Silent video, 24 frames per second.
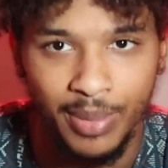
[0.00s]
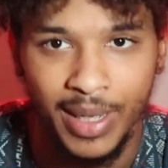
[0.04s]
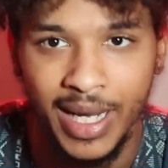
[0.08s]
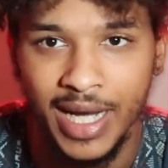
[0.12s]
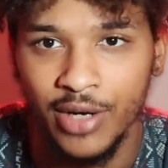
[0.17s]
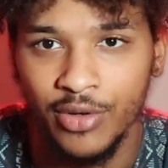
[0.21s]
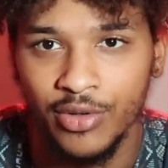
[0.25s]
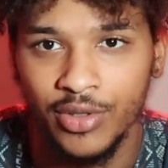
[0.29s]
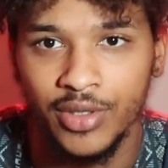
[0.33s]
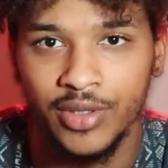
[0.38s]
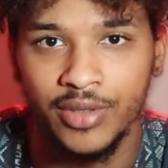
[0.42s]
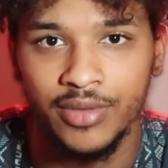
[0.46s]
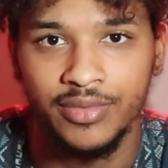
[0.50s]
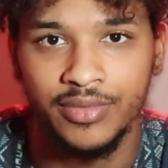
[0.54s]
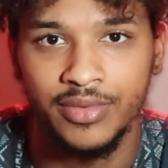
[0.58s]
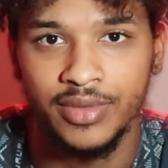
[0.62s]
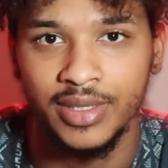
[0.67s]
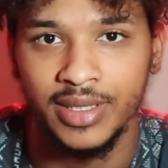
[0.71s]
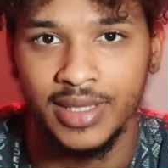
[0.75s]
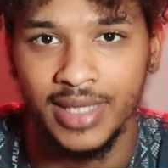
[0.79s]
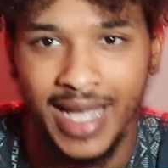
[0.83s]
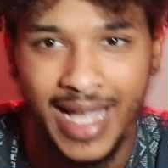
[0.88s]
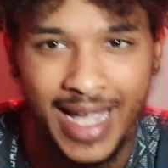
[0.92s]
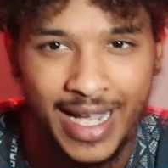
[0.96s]
the
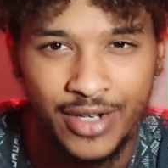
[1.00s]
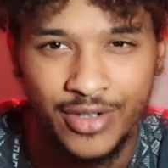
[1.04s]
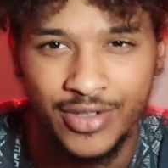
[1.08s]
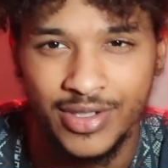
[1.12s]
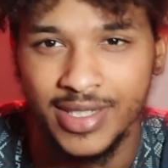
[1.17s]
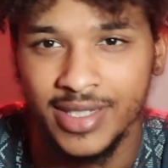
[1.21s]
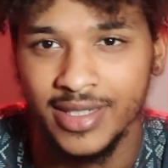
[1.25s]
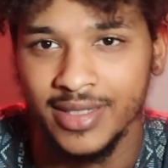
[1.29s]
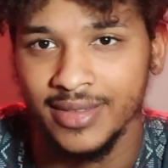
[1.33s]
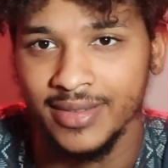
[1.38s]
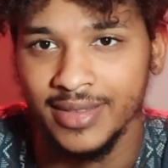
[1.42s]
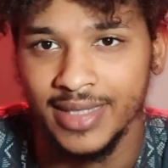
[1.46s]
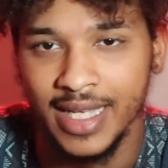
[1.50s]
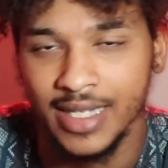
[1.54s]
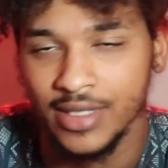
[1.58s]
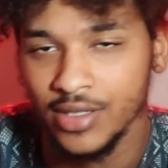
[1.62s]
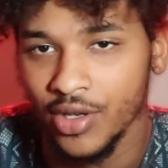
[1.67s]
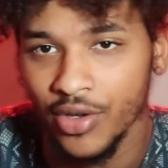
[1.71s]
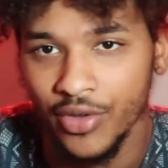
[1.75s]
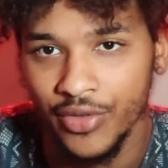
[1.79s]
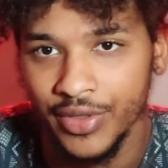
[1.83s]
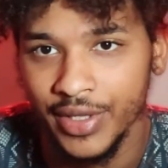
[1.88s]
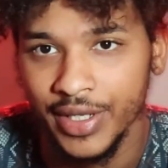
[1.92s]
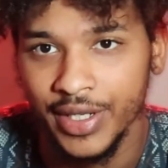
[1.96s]
power, the accuracy,
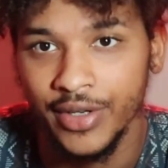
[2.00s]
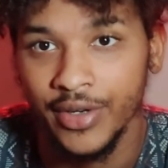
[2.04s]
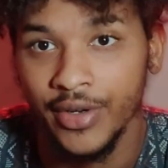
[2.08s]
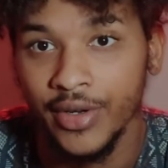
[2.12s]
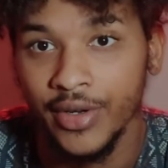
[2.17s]
that's all